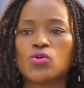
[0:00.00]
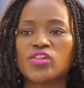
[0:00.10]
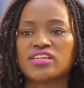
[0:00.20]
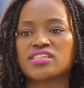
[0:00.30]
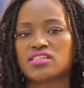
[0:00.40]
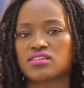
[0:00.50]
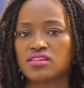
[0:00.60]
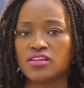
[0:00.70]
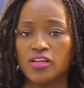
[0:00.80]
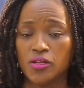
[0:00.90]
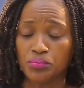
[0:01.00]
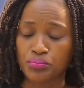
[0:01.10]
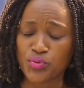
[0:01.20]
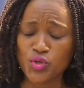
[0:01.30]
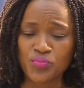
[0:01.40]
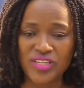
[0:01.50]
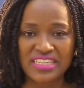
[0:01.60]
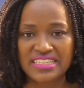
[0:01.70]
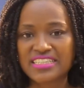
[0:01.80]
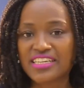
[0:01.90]
that poop that
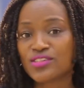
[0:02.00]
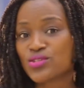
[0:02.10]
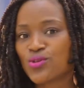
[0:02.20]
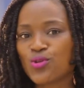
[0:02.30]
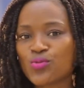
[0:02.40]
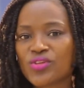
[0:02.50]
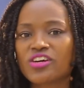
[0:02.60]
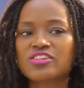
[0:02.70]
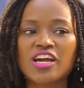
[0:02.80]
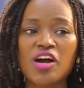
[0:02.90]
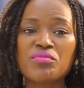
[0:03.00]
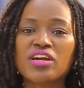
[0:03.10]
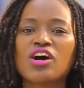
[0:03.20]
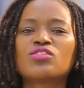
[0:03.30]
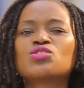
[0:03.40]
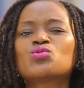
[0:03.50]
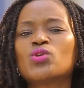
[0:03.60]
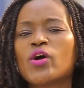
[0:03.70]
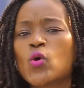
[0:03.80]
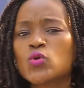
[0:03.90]
has taken so long without coming out. It
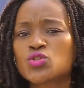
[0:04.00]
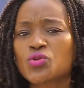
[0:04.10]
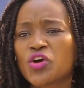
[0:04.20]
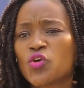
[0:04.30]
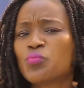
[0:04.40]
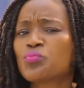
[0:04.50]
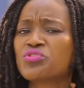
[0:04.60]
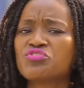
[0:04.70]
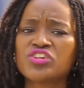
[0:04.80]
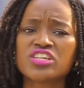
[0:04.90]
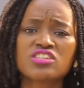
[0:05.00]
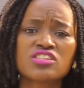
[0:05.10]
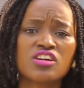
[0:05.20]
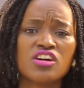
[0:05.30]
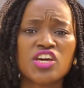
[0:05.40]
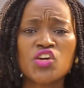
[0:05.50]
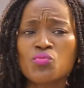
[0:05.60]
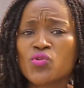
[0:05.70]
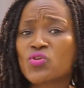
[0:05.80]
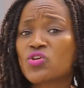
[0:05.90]
will also help prevent
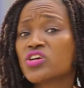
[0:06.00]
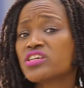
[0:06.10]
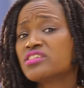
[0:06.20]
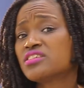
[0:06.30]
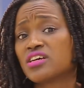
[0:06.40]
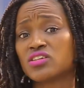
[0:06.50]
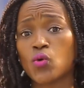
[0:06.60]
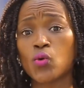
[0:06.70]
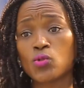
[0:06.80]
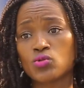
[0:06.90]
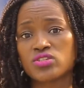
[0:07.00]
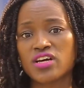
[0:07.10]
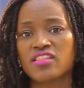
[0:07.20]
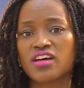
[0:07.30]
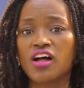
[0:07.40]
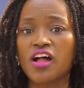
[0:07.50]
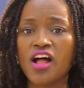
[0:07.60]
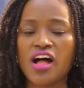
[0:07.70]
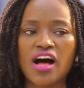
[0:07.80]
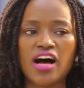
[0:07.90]
hemorrhoids and all those other
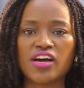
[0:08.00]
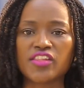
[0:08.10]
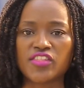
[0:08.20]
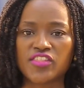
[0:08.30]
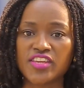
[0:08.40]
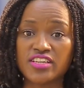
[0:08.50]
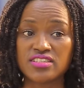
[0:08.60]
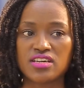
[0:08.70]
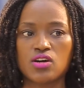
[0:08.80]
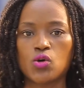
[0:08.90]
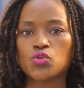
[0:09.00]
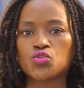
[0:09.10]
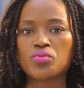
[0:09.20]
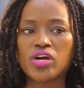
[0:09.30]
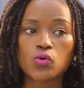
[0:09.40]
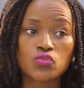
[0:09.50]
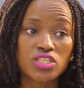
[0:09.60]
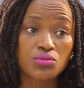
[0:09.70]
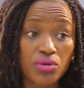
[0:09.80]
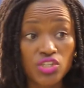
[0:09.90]
things that are caused by
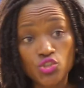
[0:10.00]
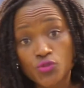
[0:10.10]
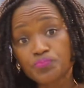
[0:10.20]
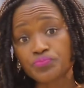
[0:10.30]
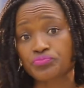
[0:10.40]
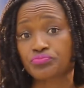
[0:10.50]
constipation.